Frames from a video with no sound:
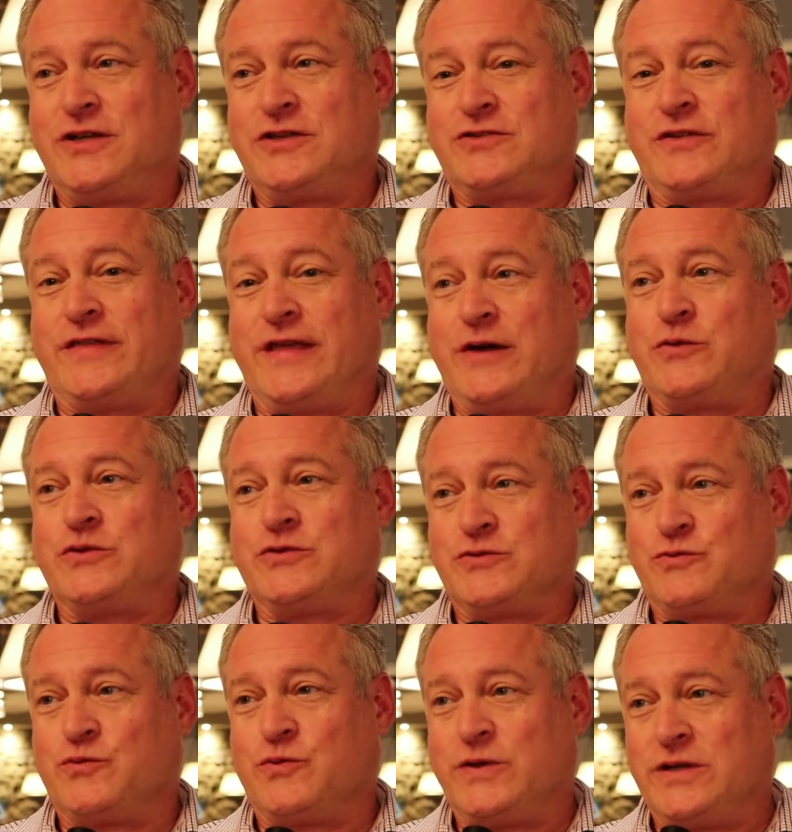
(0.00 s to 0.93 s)
So that
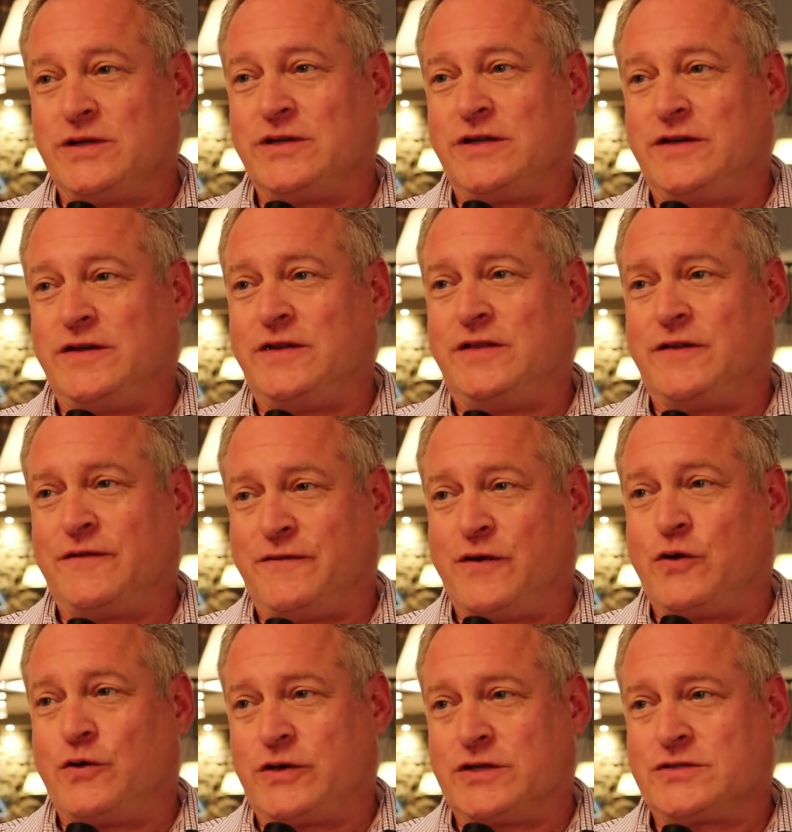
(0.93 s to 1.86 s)
was really the
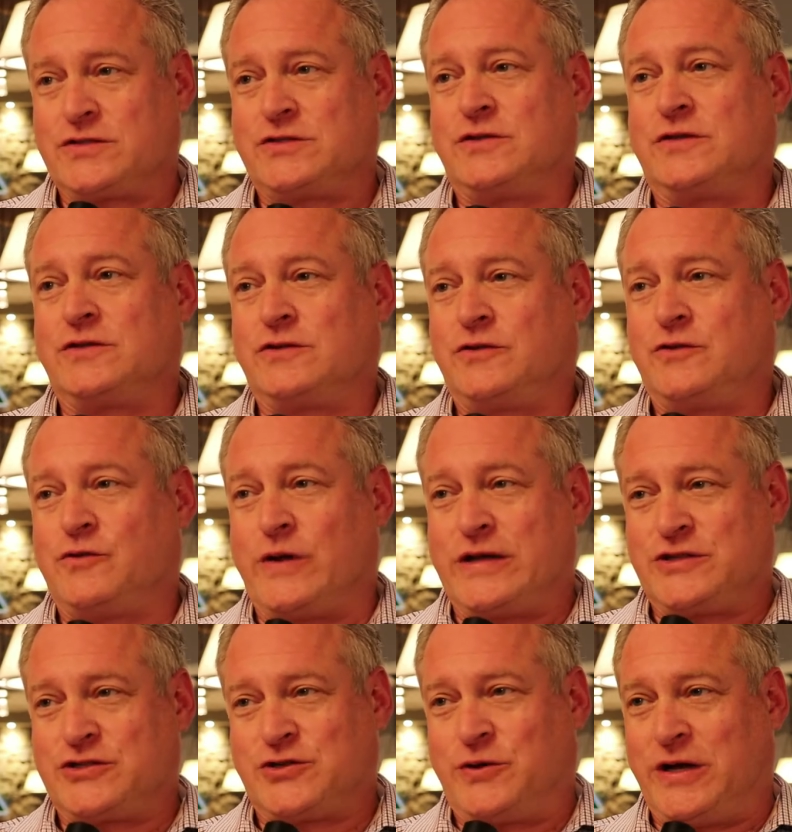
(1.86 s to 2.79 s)
focus, the
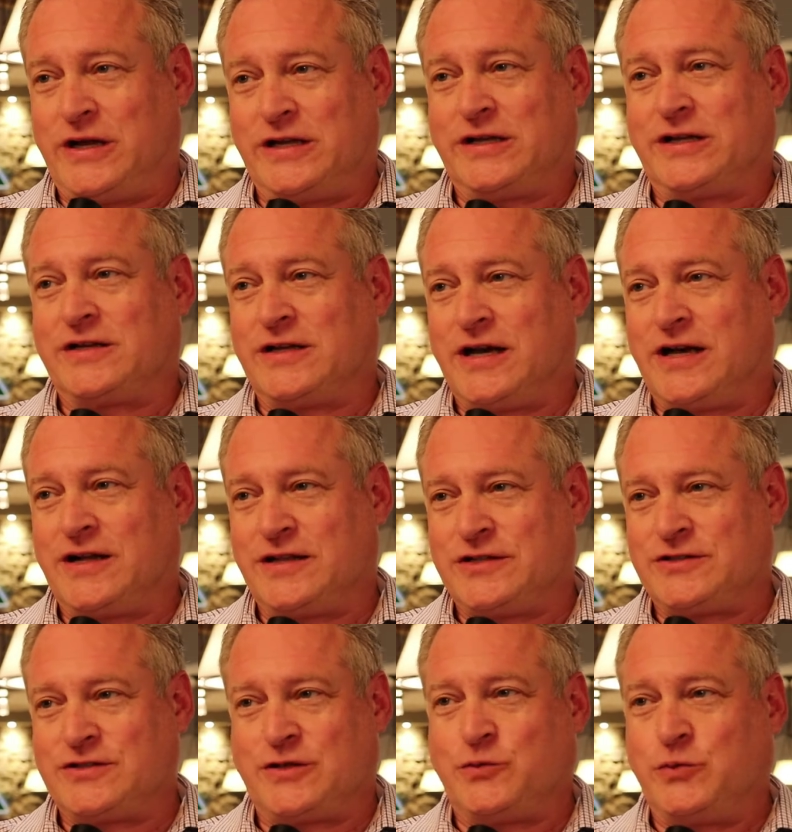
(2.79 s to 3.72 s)
great training and
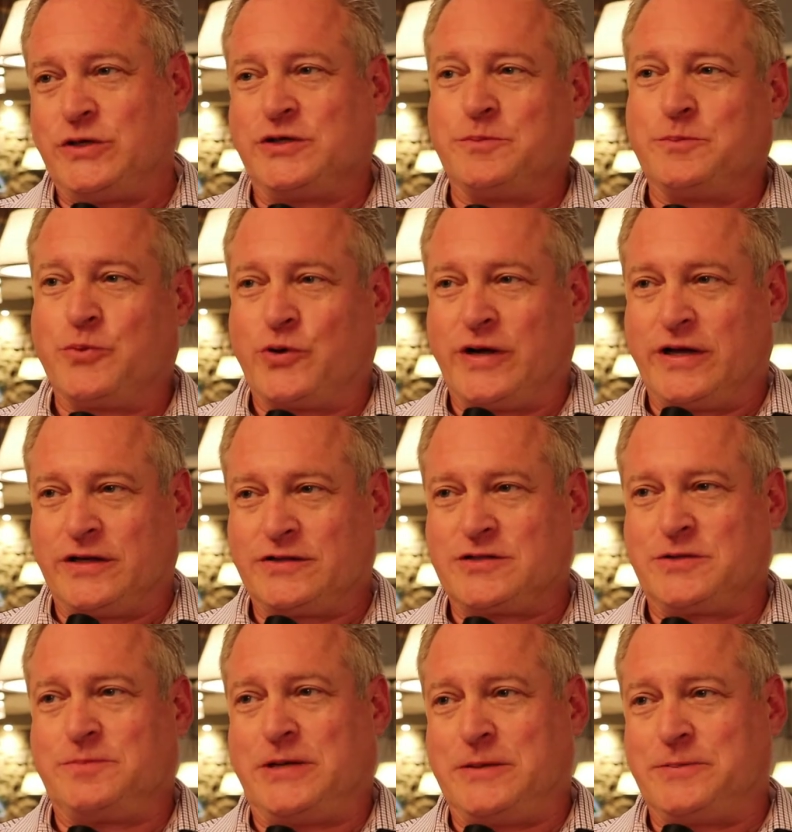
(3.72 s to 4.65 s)
knowledge that we could bring
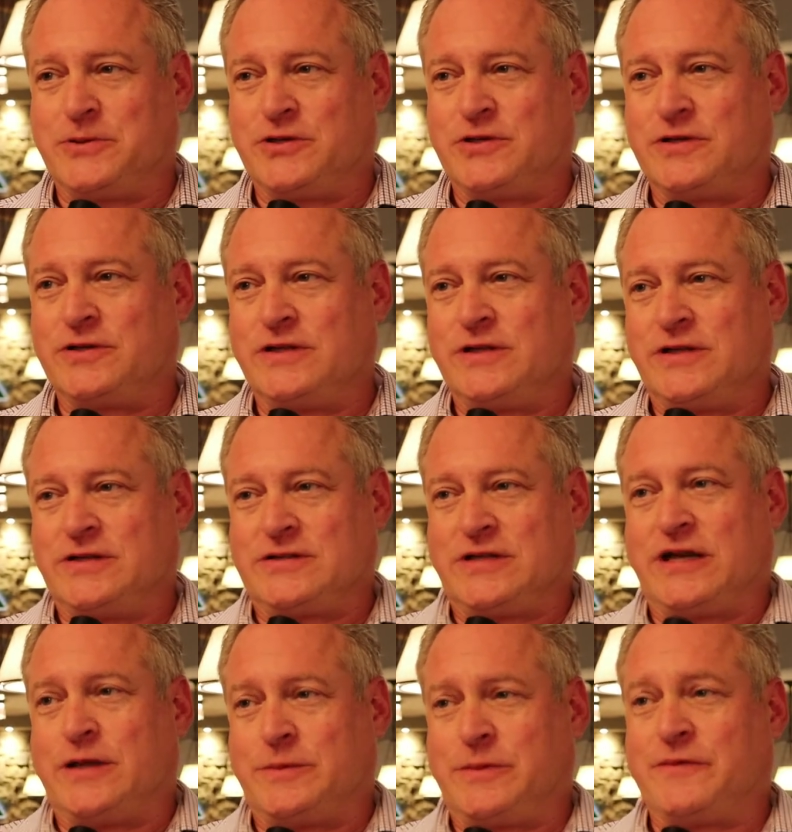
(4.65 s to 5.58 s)
to people
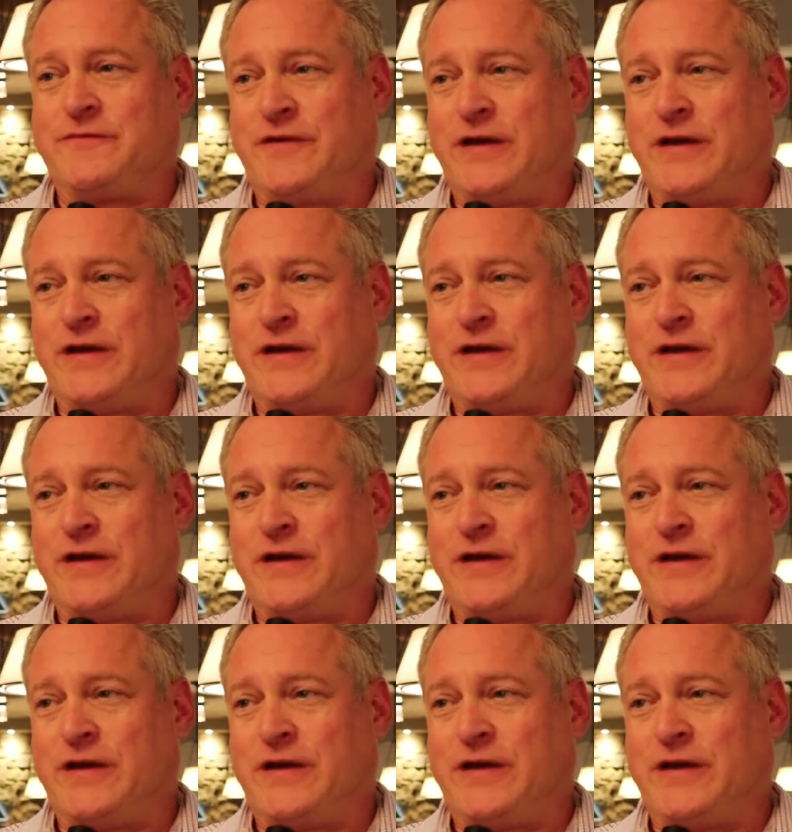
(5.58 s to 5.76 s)
to help them